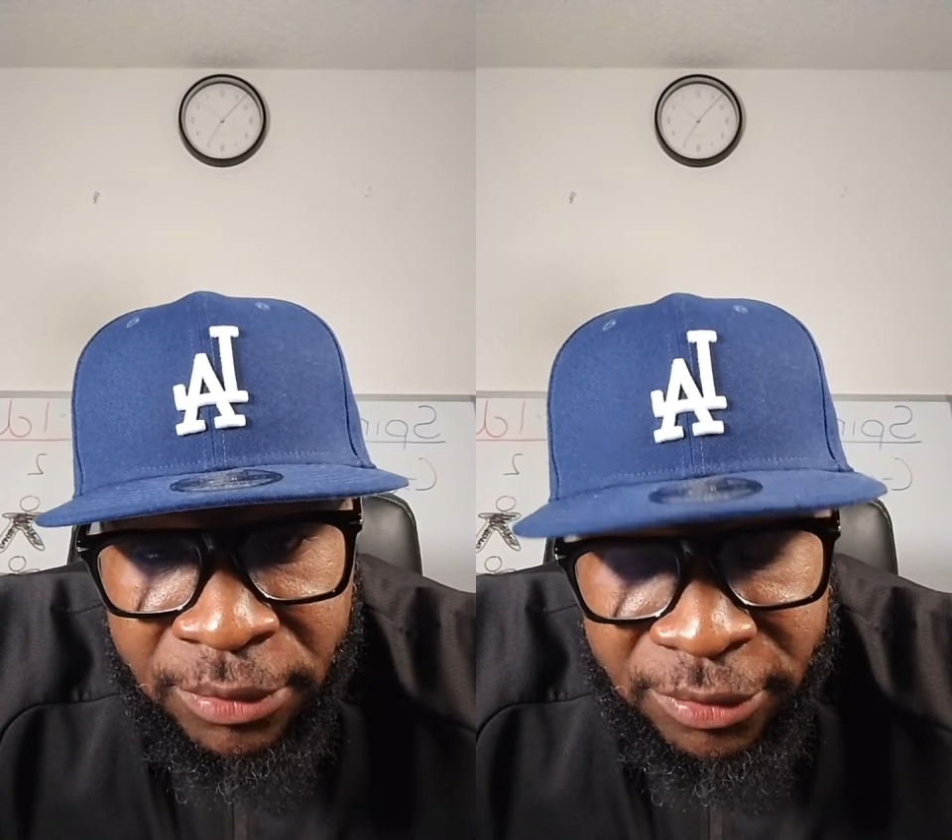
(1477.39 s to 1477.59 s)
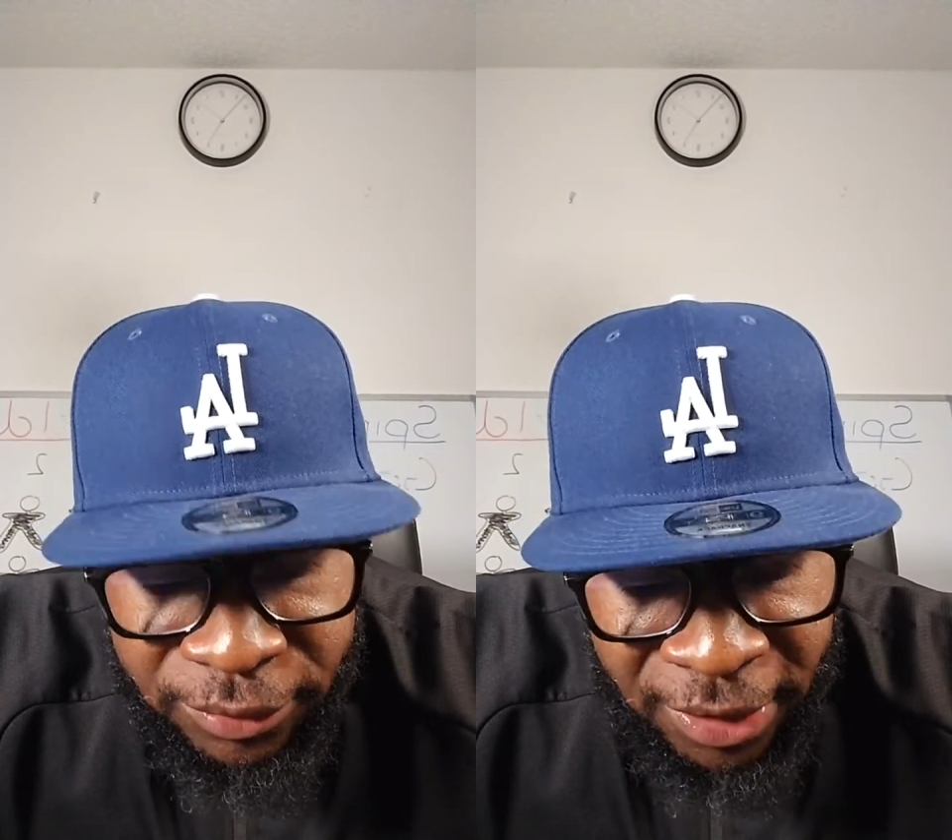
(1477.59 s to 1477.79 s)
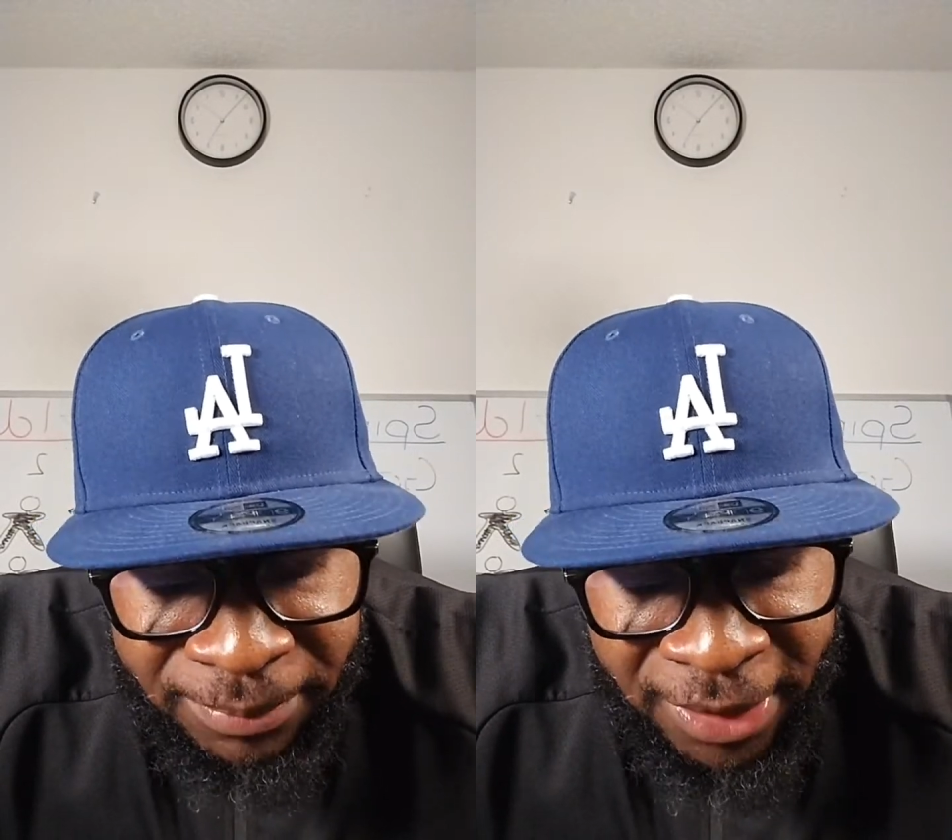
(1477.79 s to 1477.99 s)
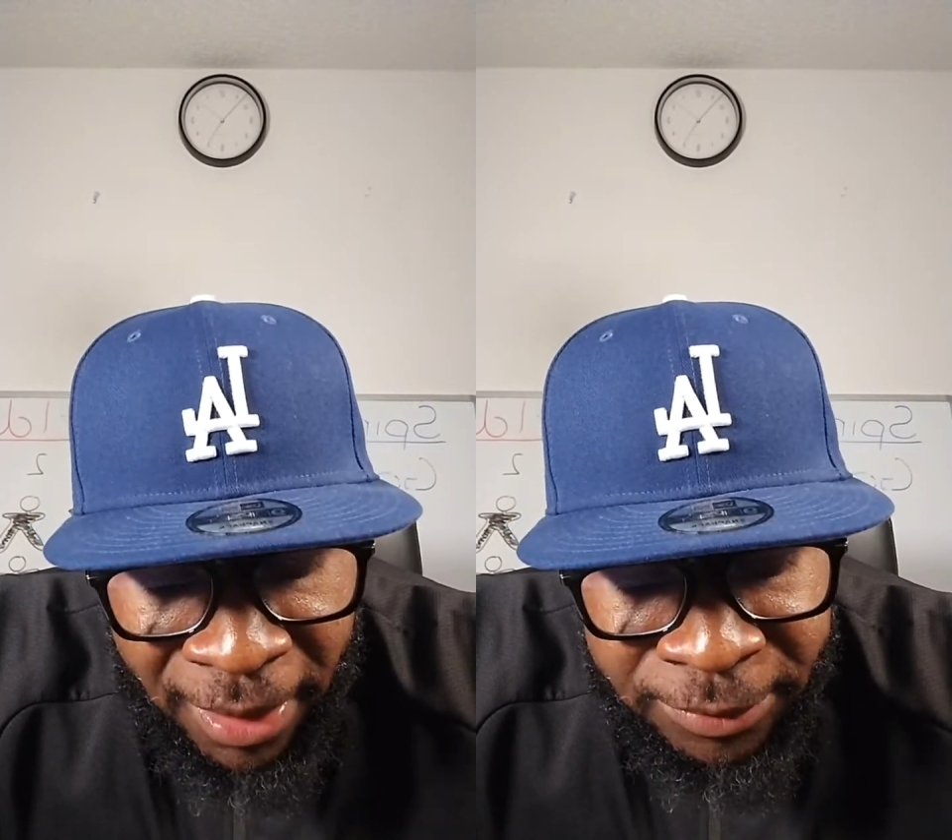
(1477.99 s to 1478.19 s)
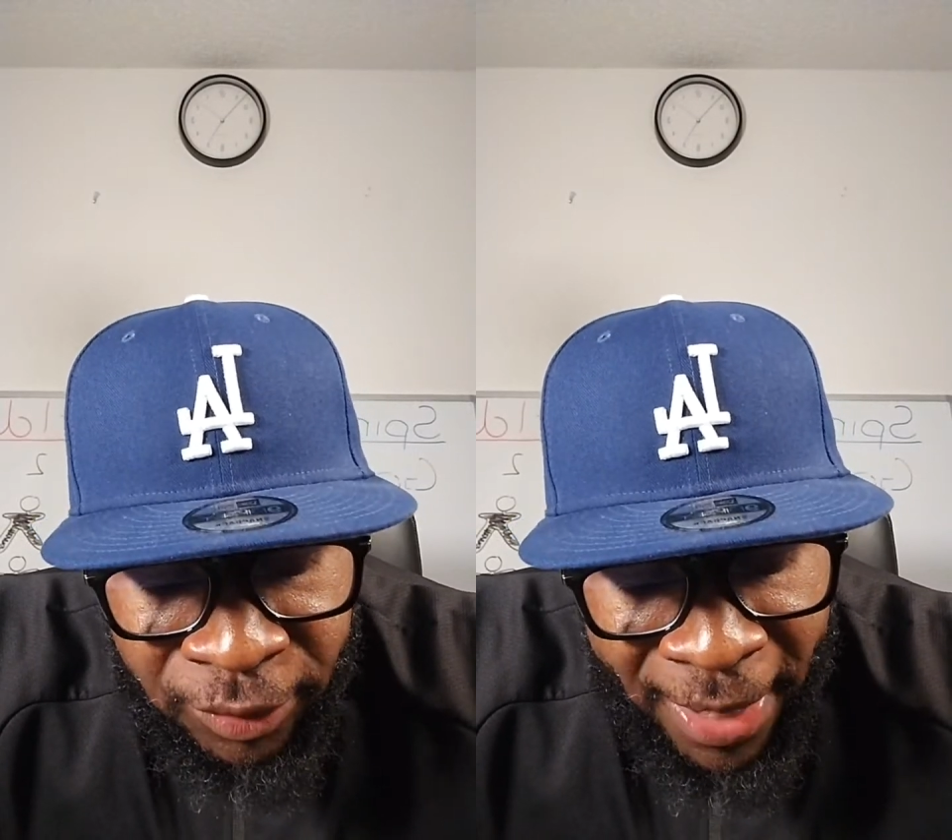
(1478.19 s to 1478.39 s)
So
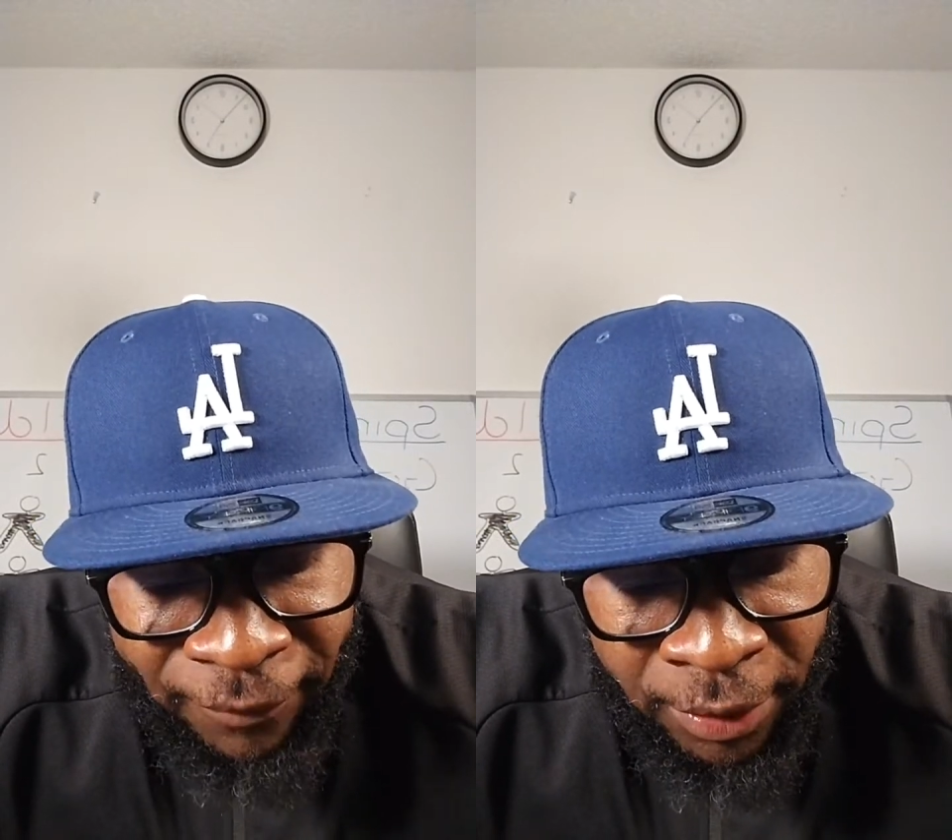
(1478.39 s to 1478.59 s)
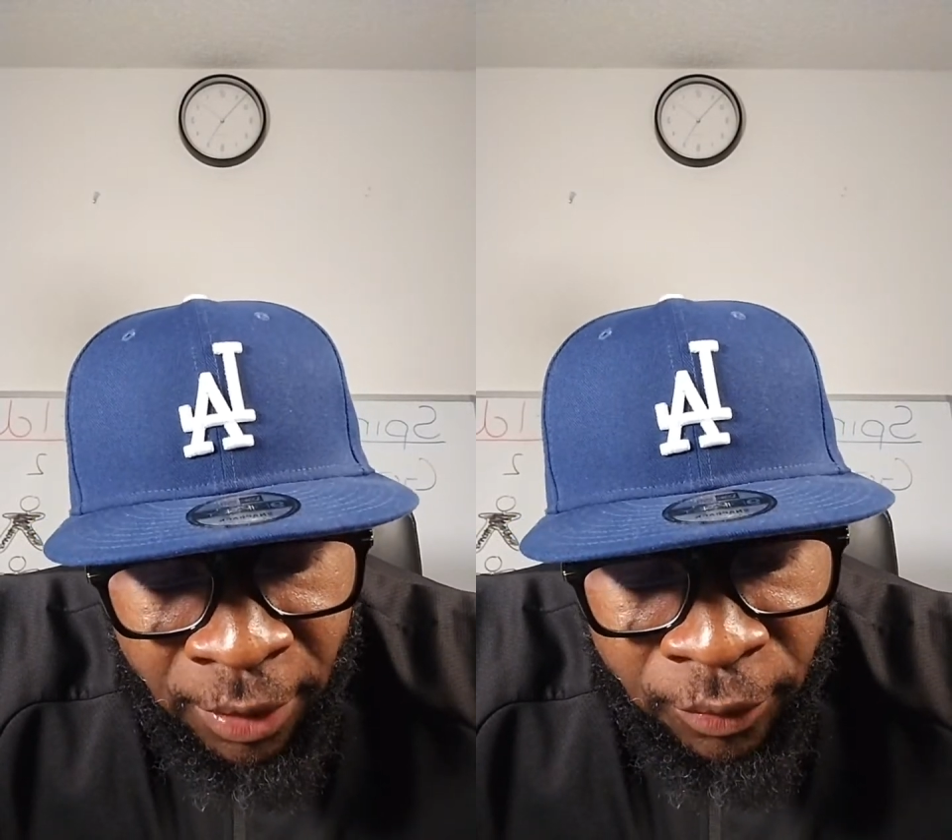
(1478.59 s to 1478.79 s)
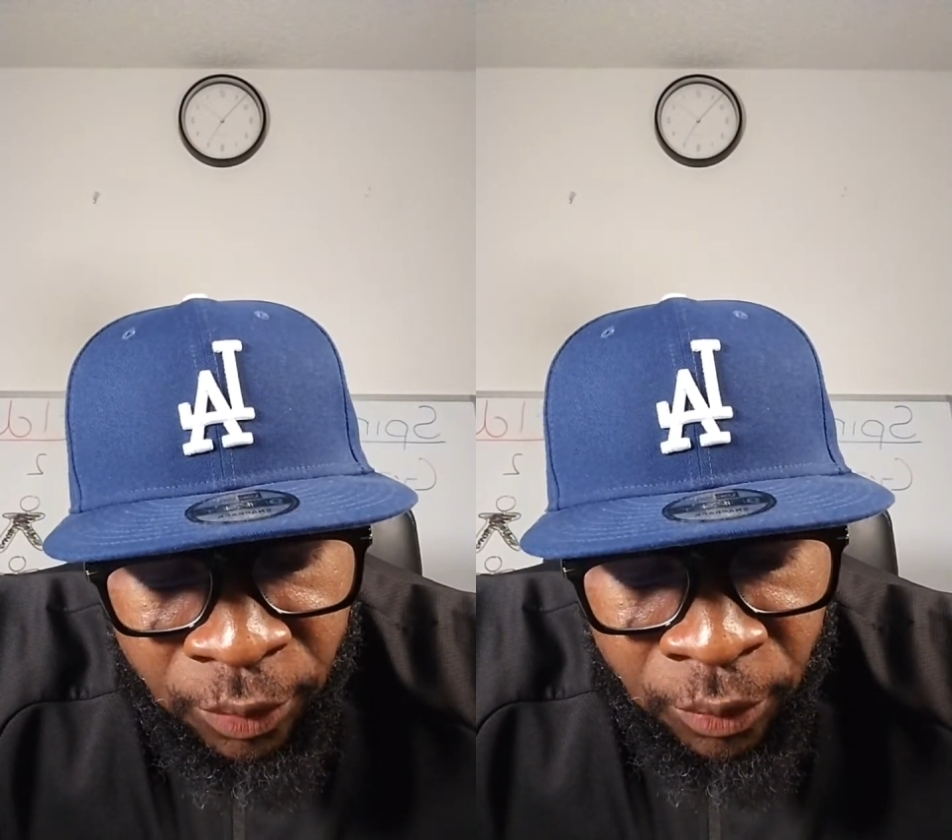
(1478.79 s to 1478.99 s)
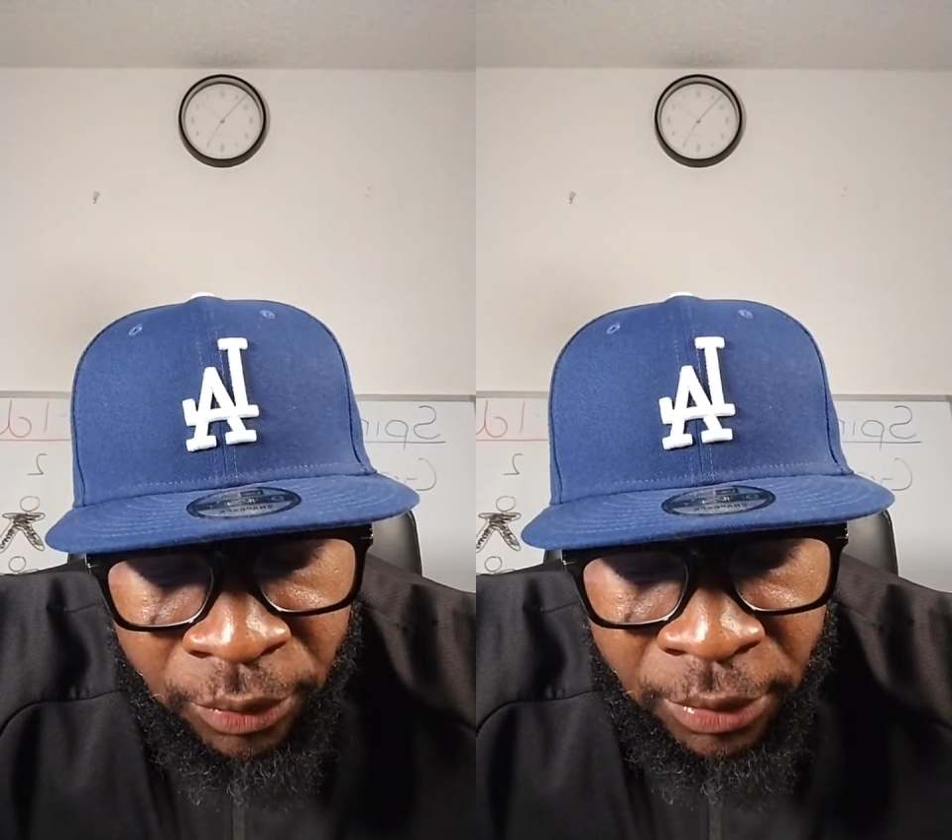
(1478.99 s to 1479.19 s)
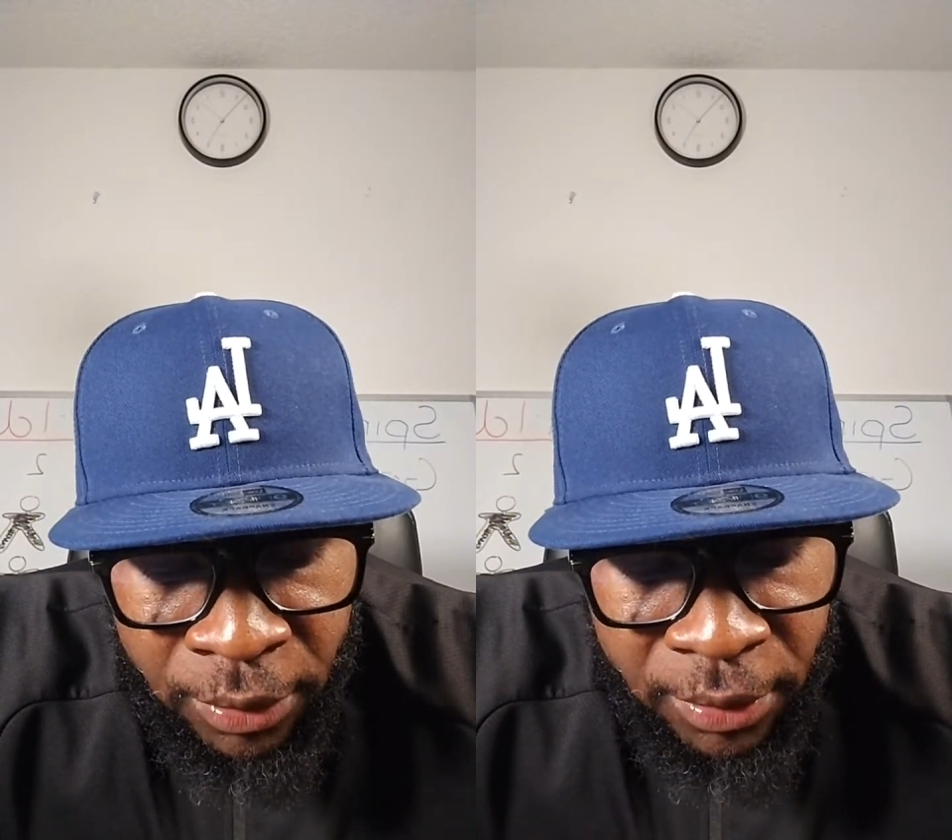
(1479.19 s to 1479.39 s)
sometimes you have to go through